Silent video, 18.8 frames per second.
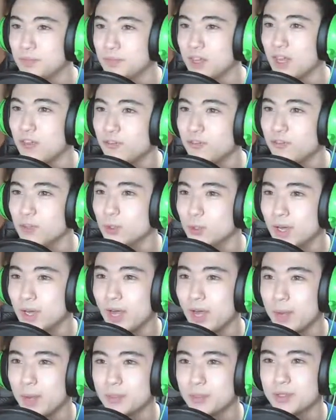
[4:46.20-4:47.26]
If you
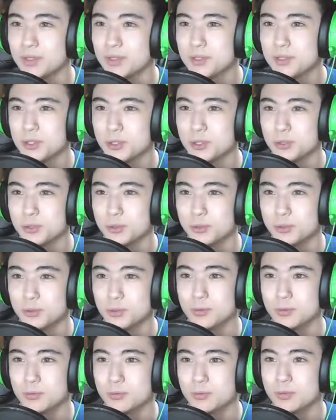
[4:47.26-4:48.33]
happen
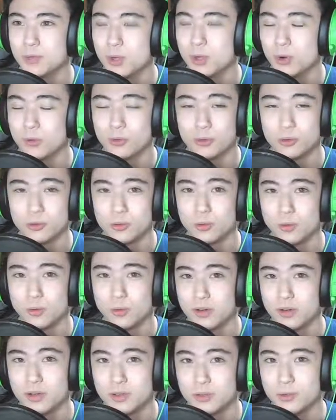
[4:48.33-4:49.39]
to go through
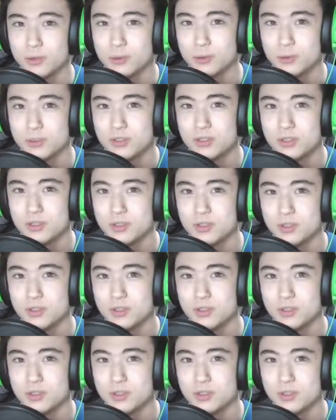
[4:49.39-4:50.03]
one of those,